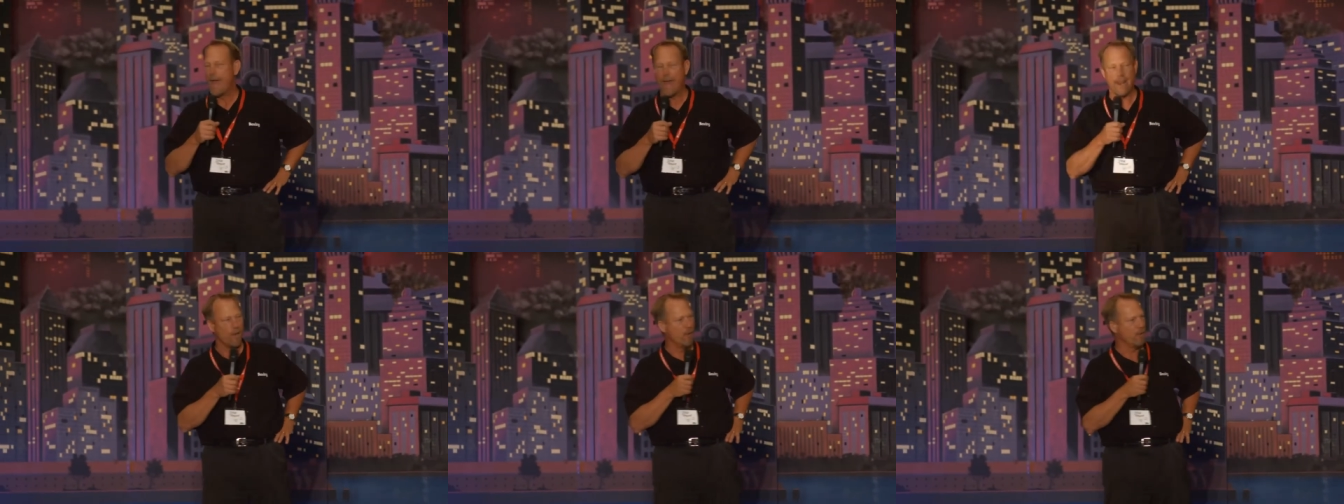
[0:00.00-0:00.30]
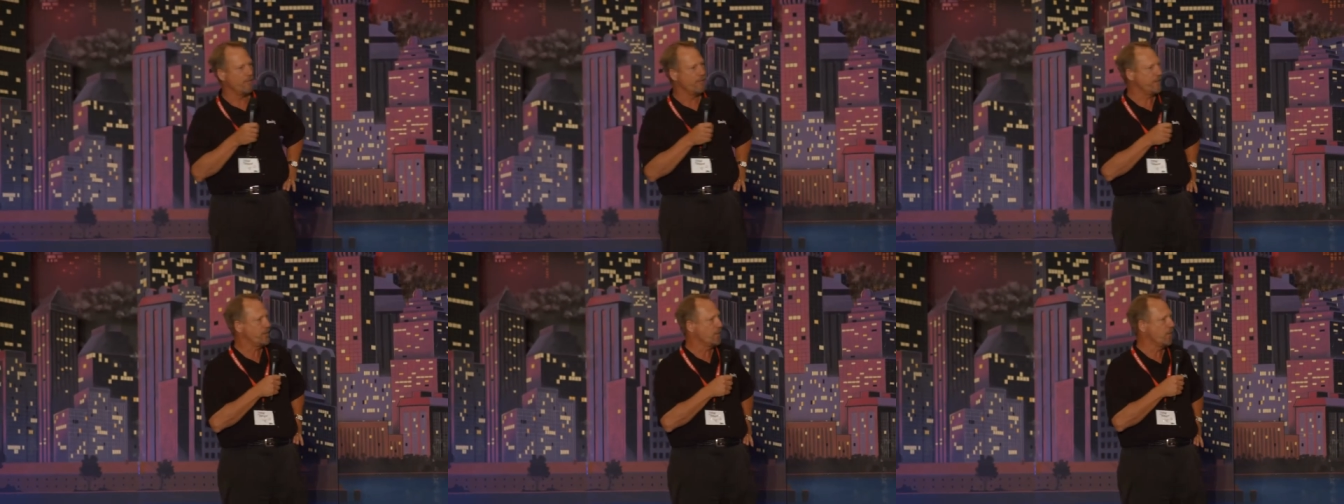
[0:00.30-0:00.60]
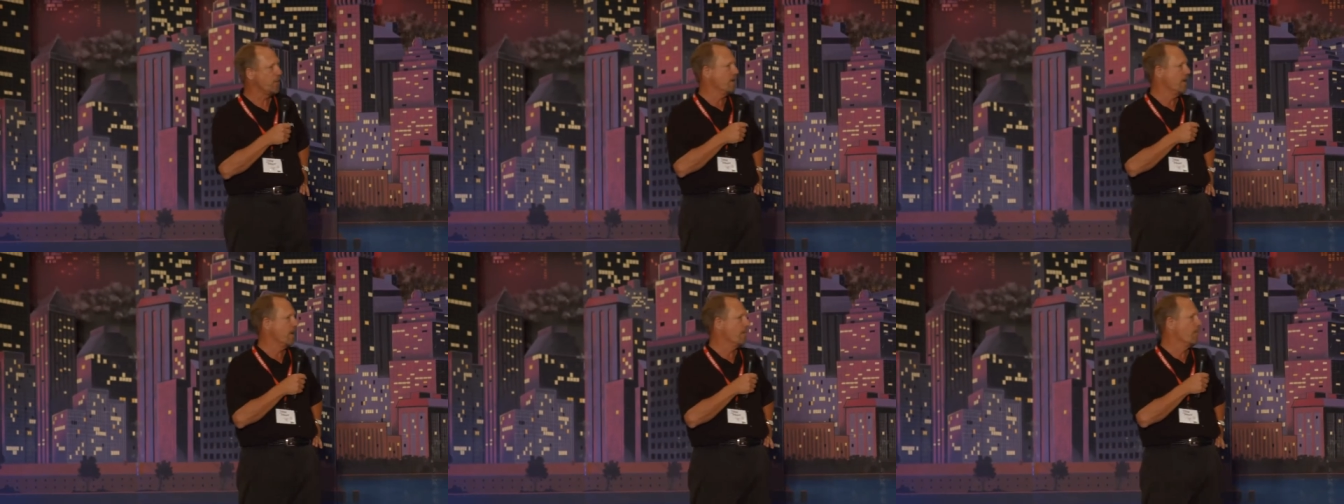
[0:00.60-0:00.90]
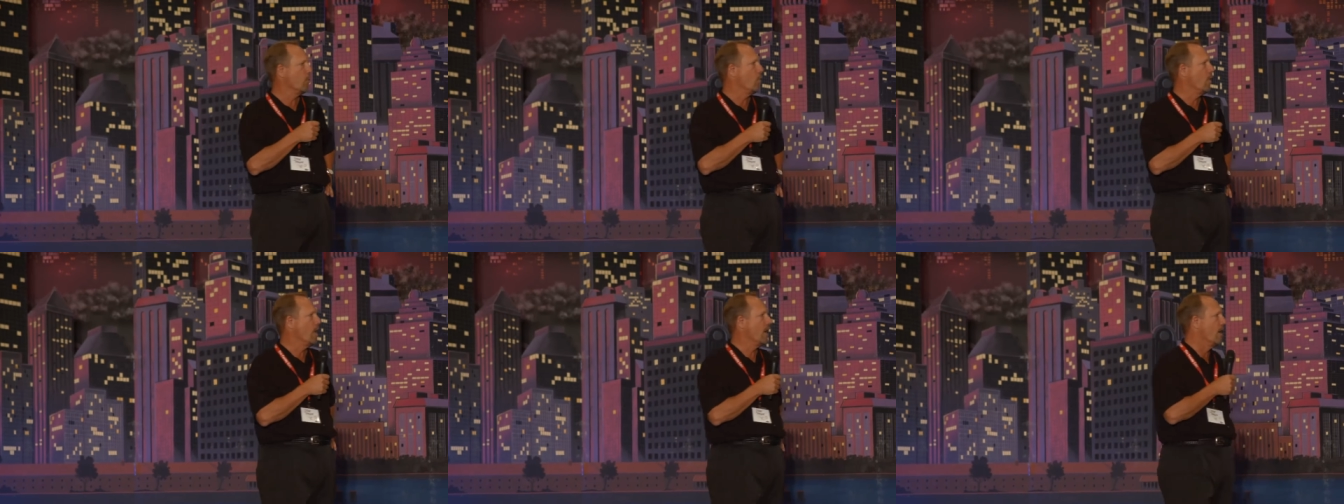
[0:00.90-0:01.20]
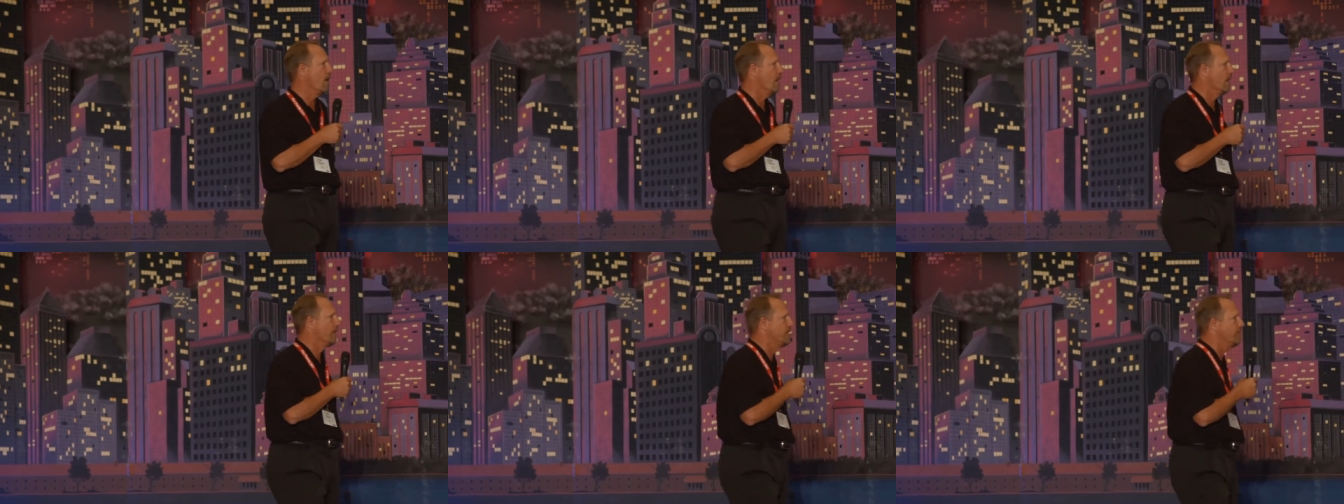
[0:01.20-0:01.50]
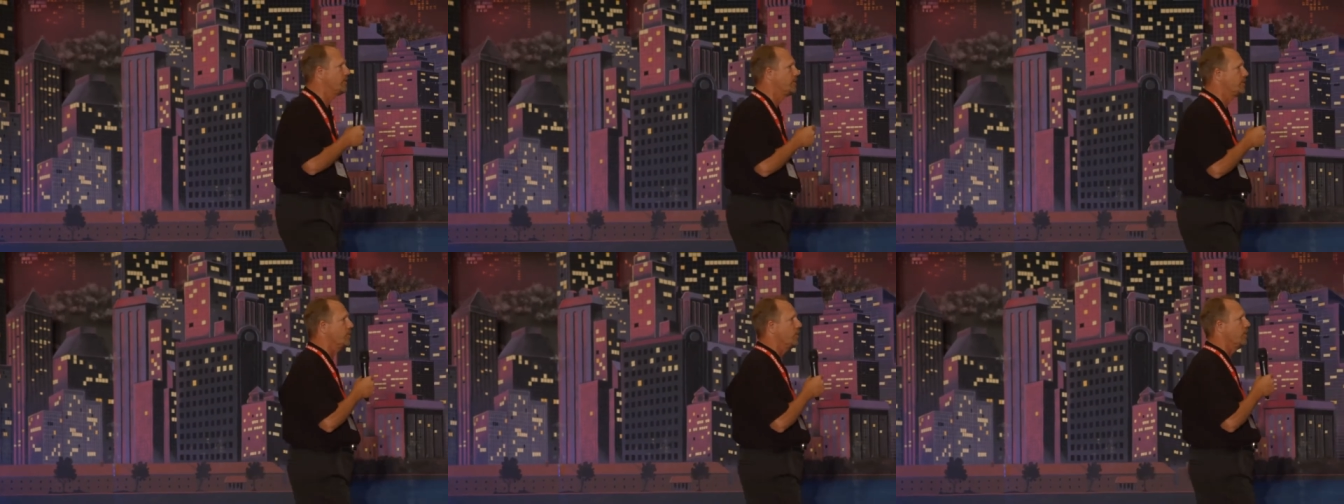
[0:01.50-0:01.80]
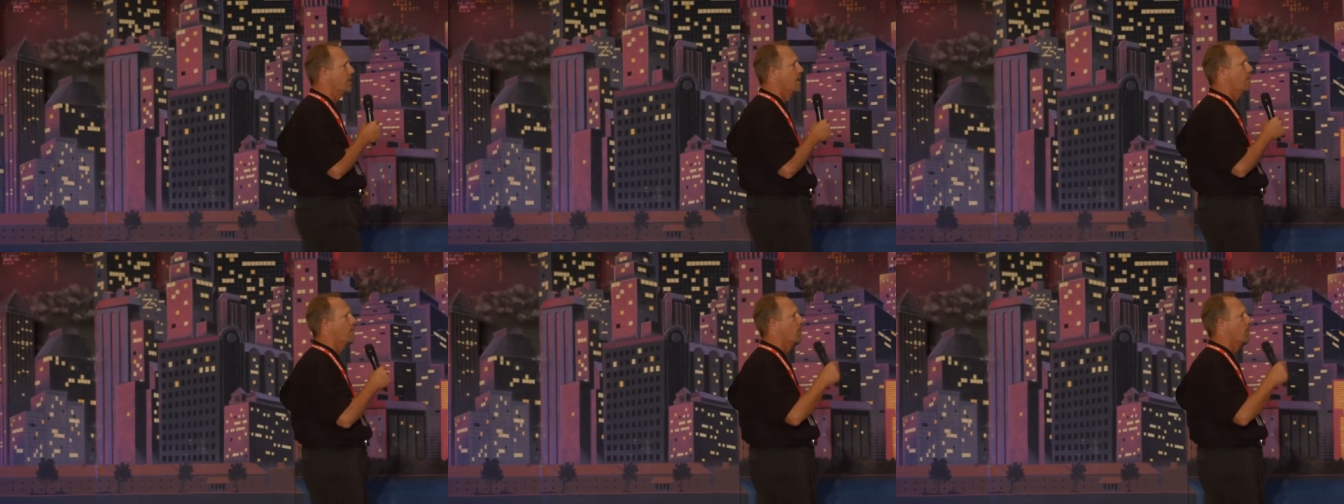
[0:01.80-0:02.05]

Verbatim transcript: I don't know if you turned number one on. Did you turn